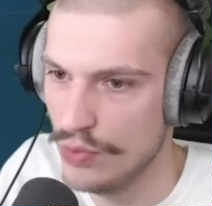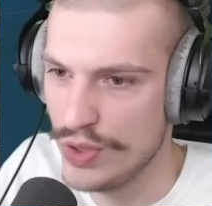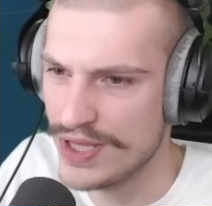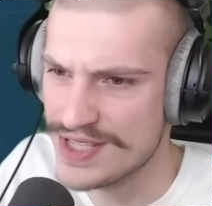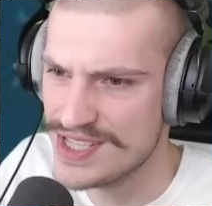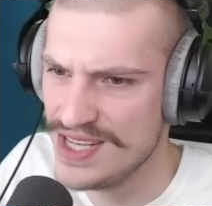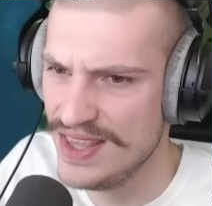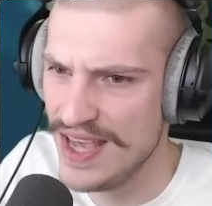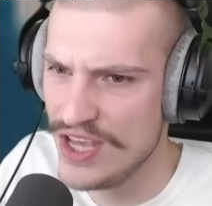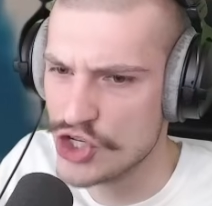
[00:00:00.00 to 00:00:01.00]
We can see
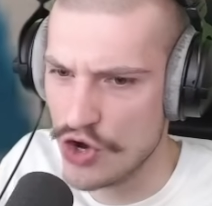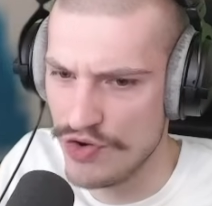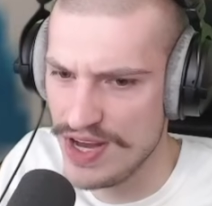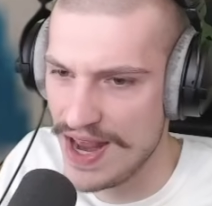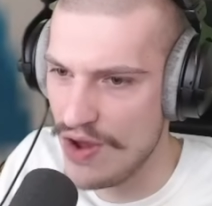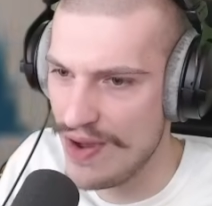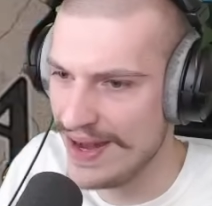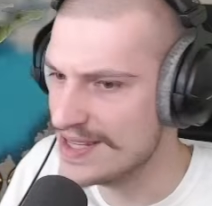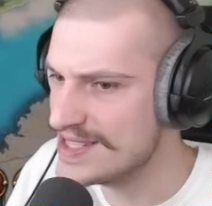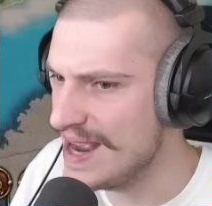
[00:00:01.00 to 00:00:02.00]
the HRE now,
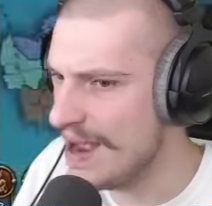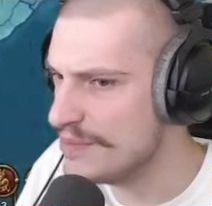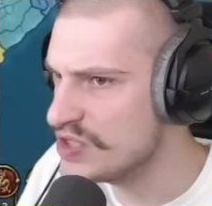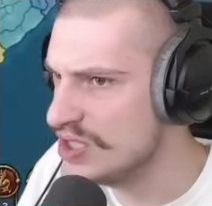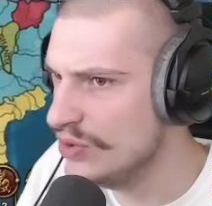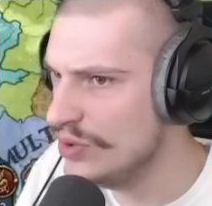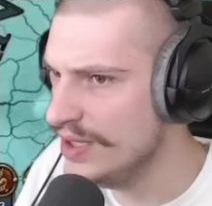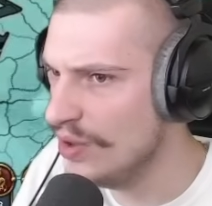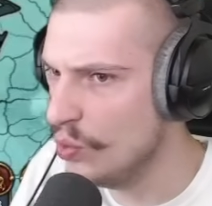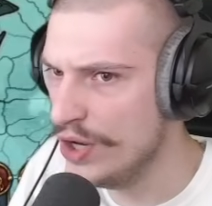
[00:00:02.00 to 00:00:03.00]
and it's absolutely
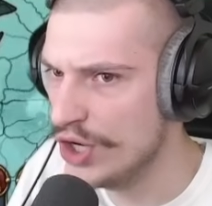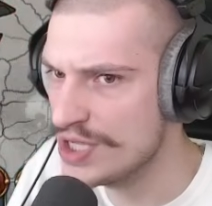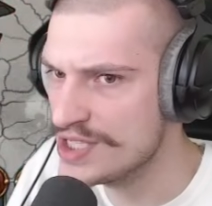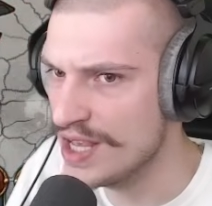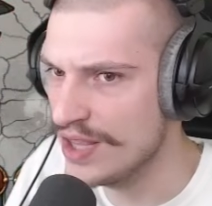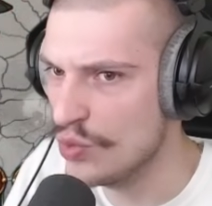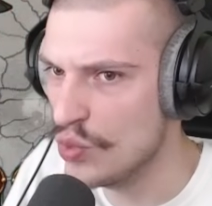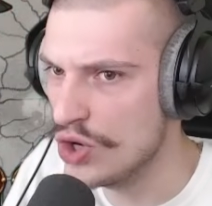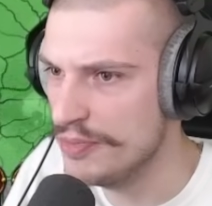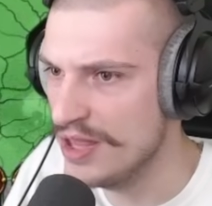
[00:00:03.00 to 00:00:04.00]
the weirdest thing in the
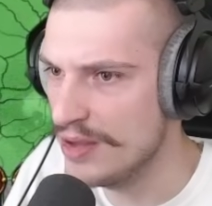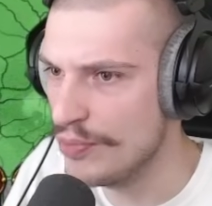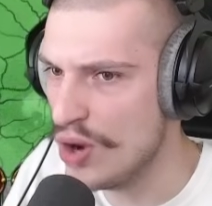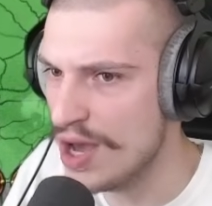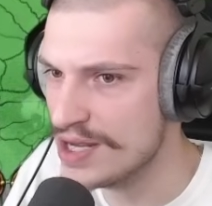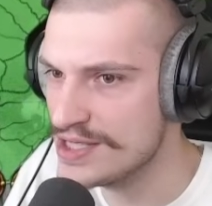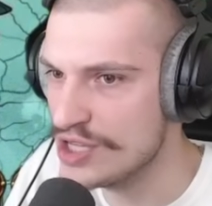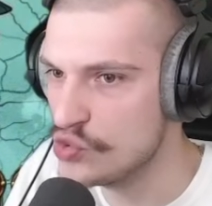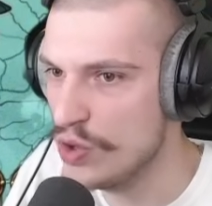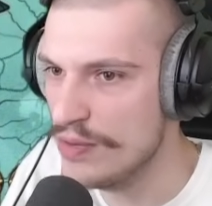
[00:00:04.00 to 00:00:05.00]
world, man. The
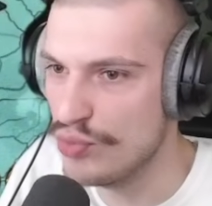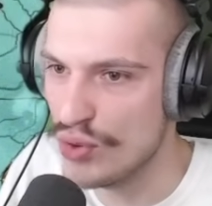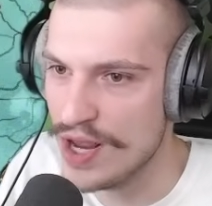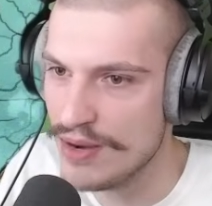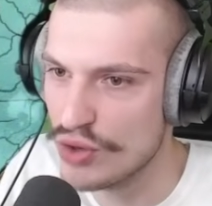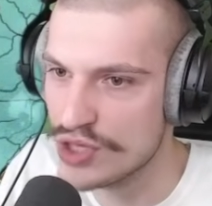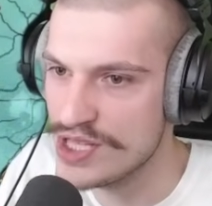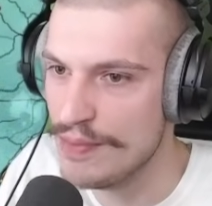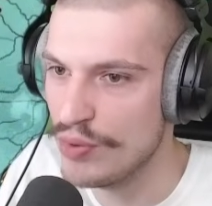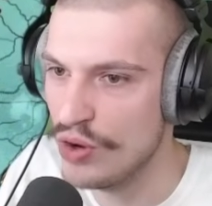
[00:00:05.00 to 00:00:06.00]
Protestants won. Brandenburg's
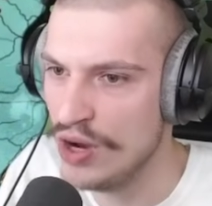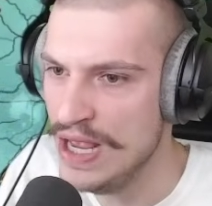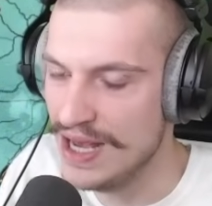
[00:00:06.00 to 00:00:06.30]
the emperor.